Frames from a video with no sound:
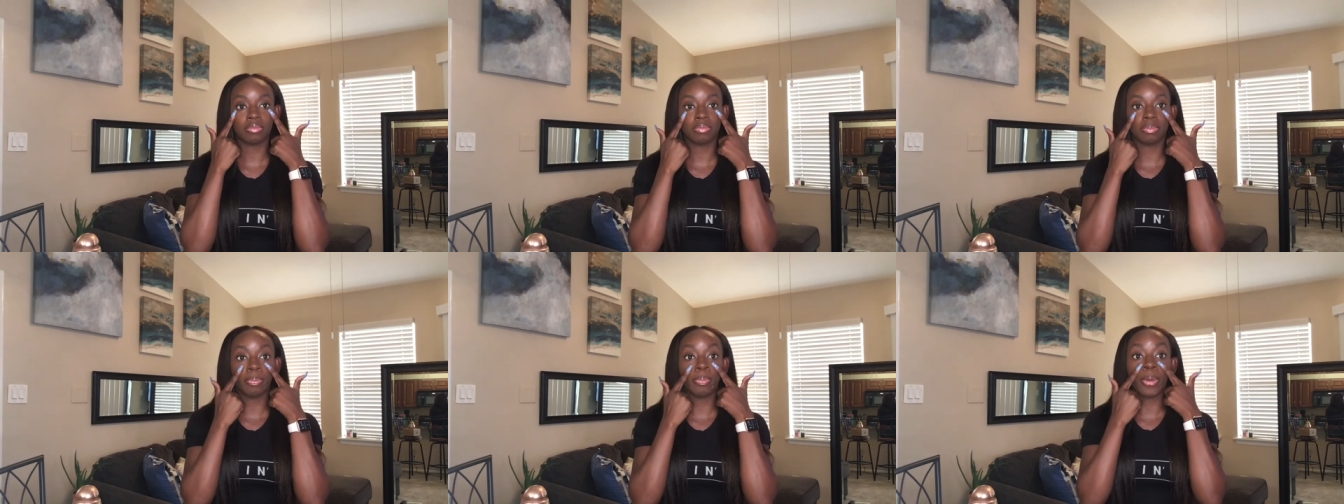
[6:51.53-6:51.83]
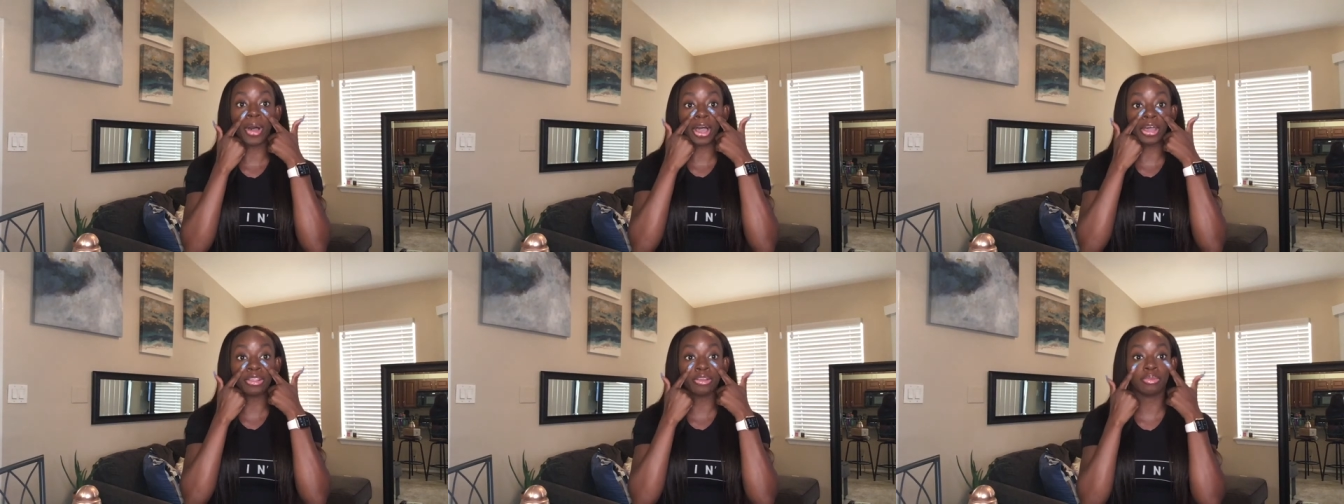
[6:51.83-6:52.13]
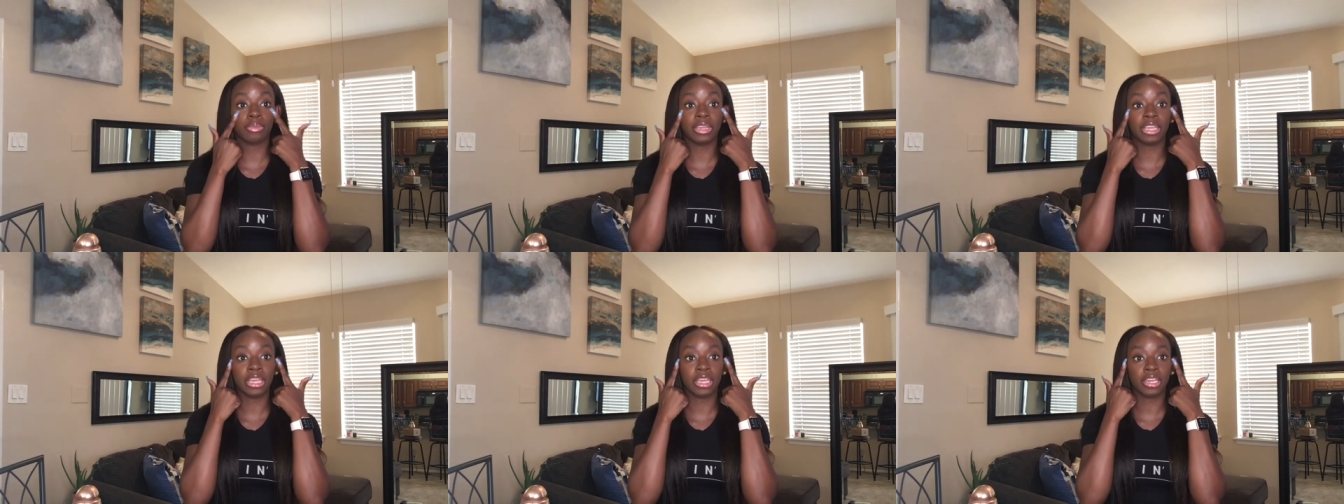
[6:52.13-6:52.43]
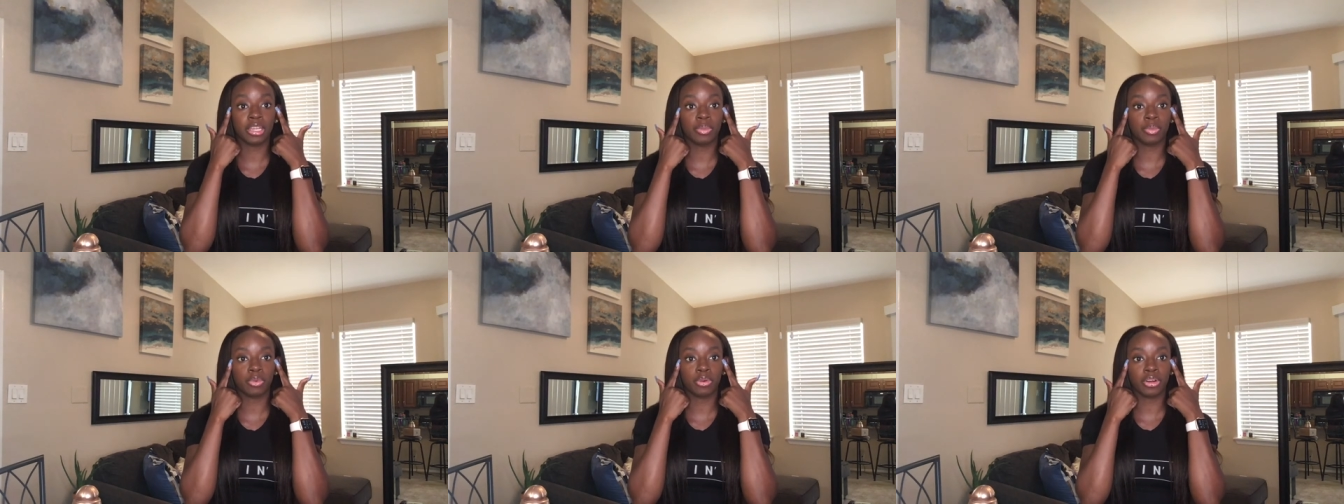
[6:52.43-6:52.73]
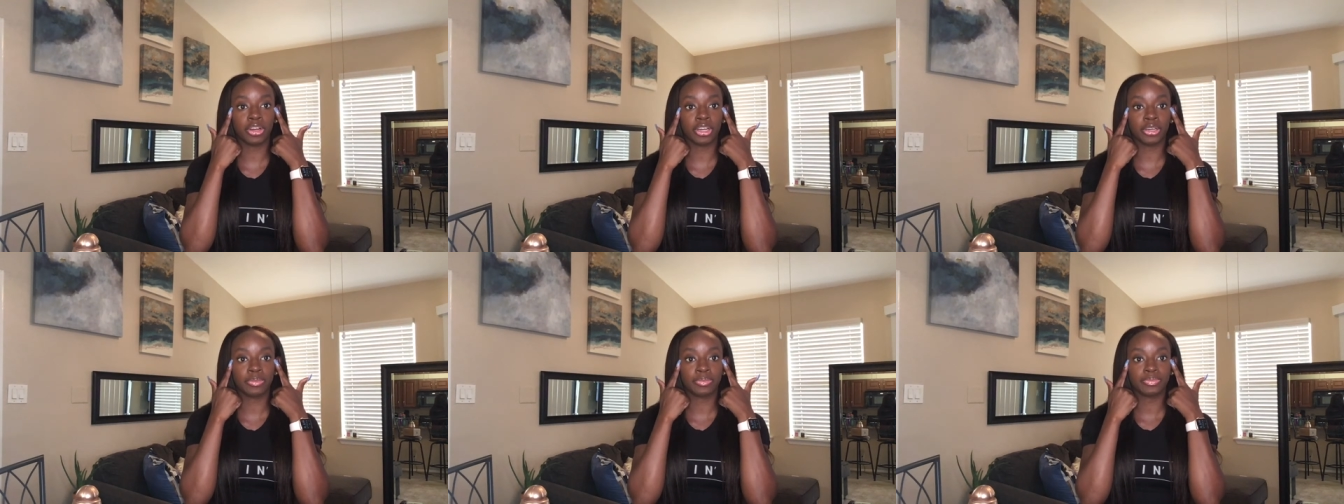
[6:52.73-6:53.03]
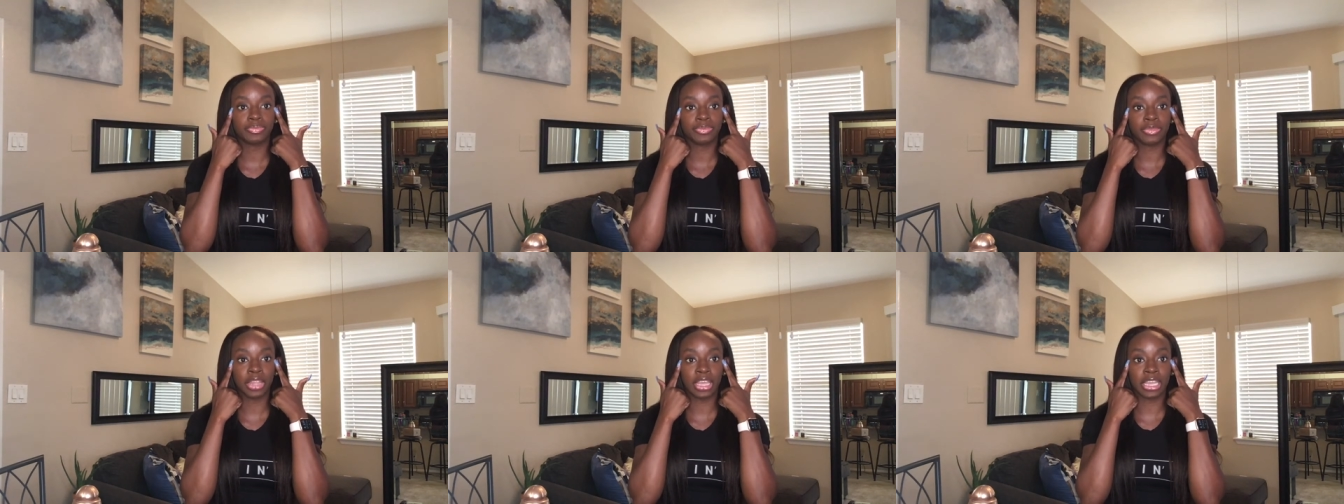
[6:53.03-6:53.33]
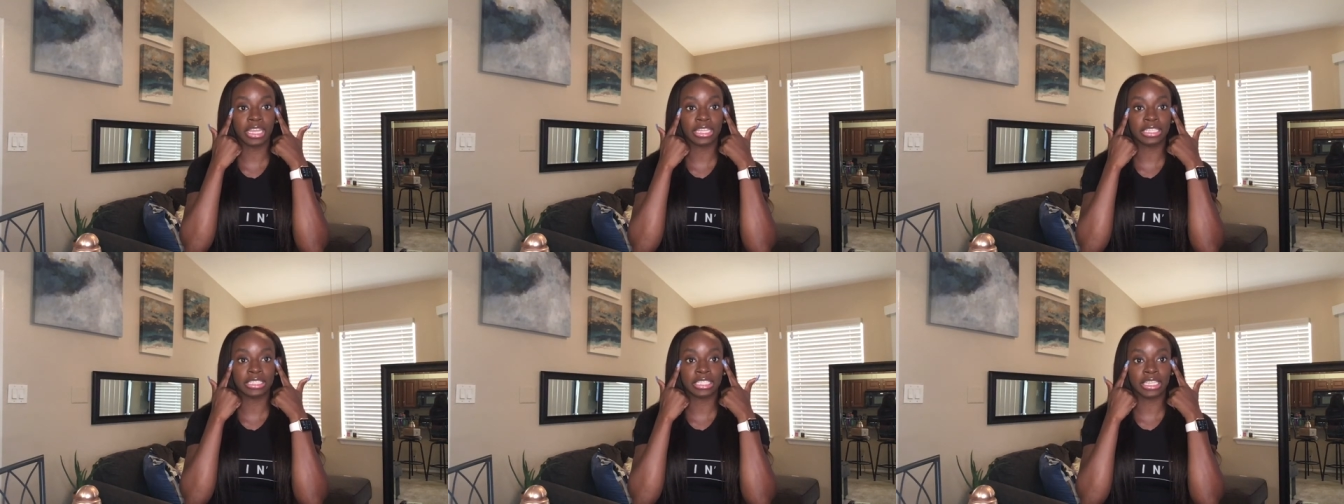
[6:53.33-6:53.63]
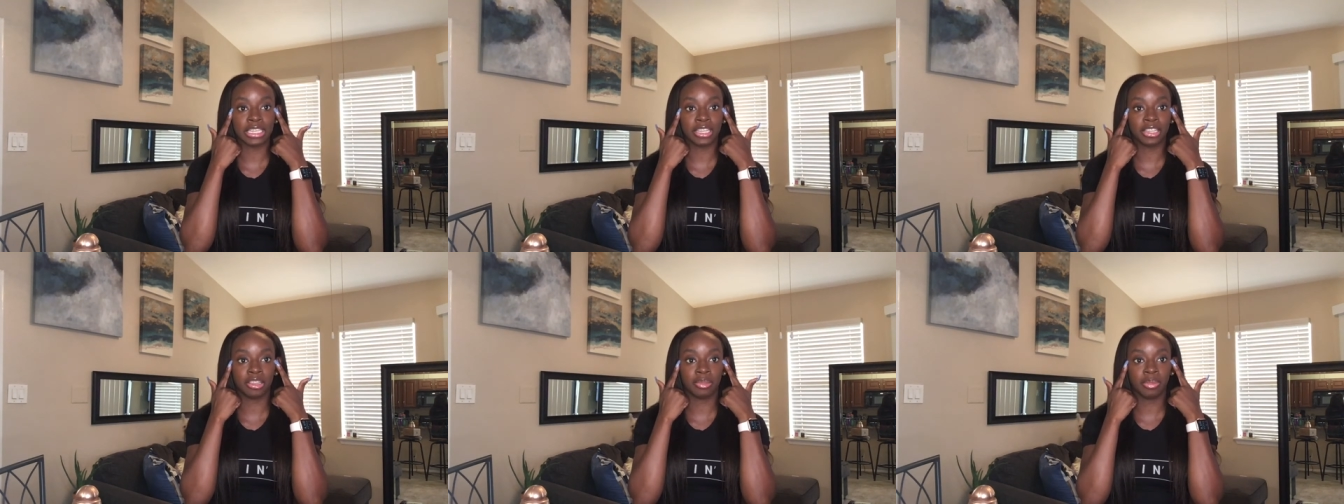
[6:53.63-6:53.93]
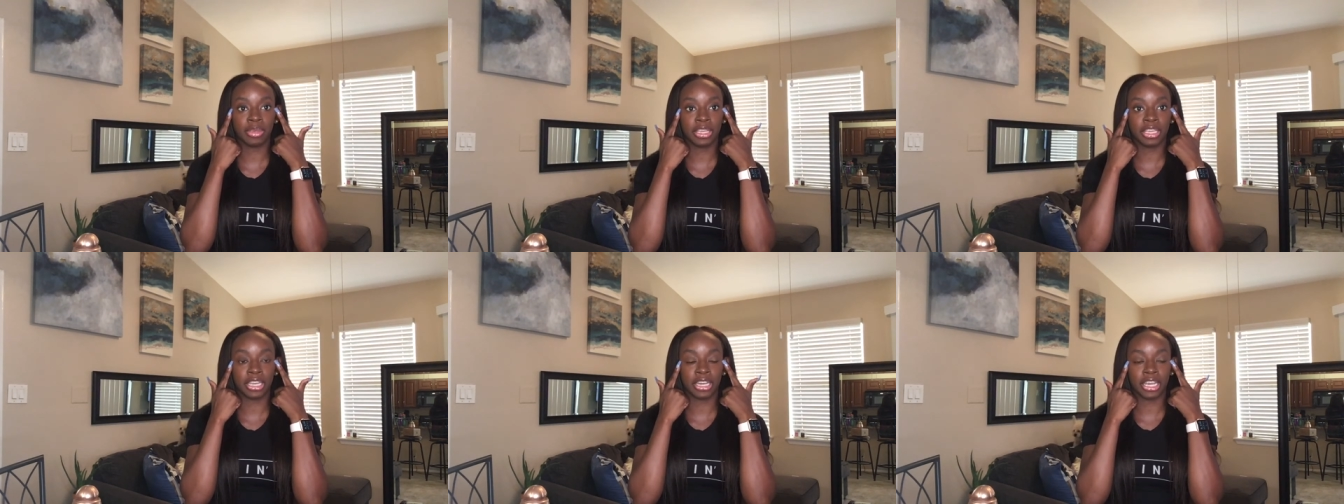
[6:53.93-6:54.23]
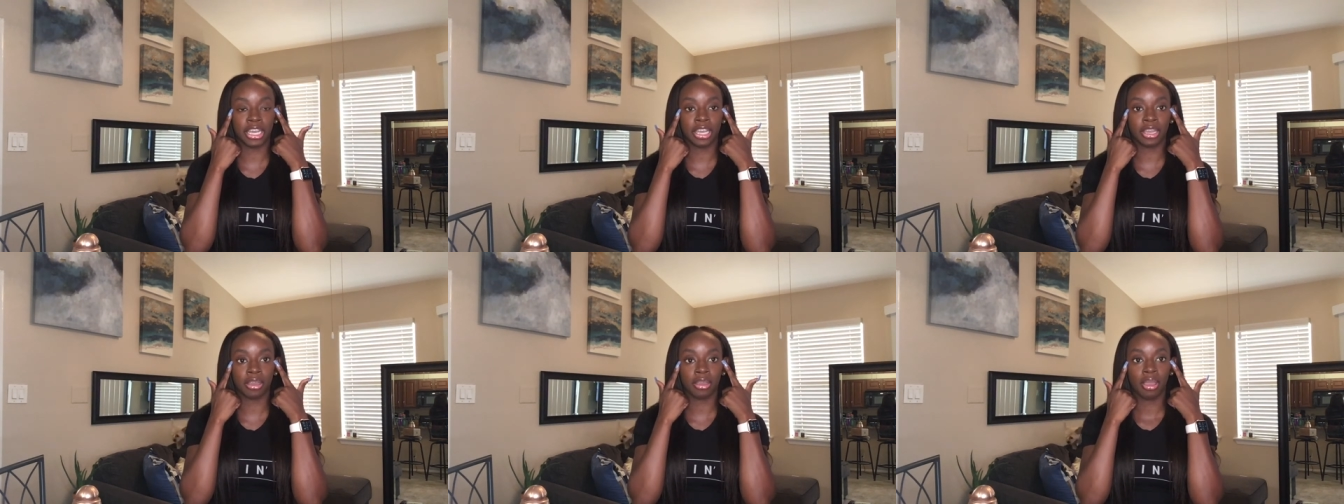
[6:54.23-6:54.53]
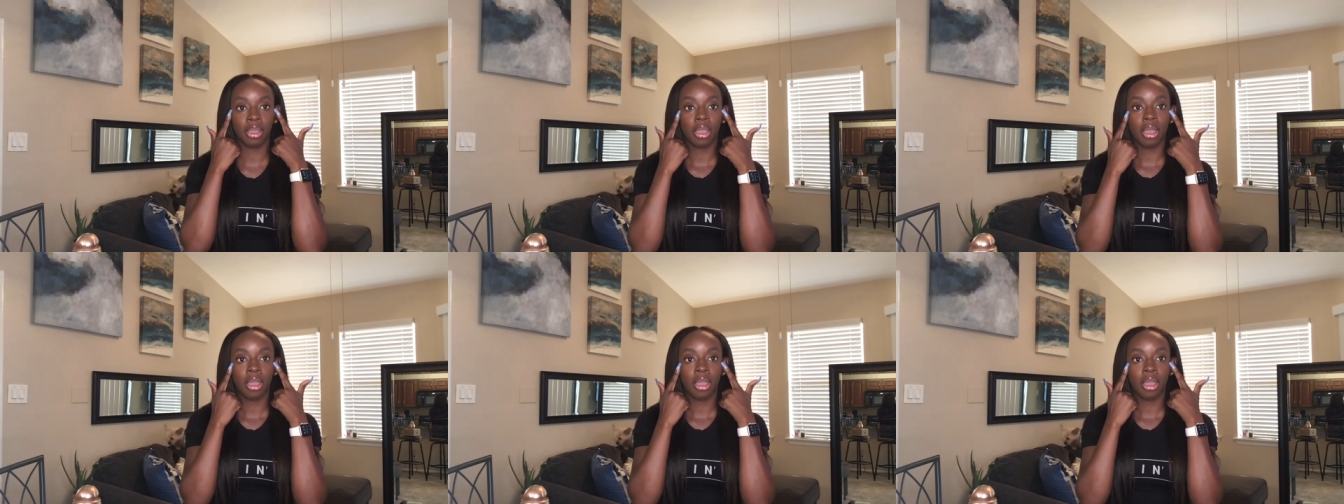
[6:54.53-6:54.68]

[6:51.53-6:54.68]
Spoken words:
bother me anymore like it did in the beginning.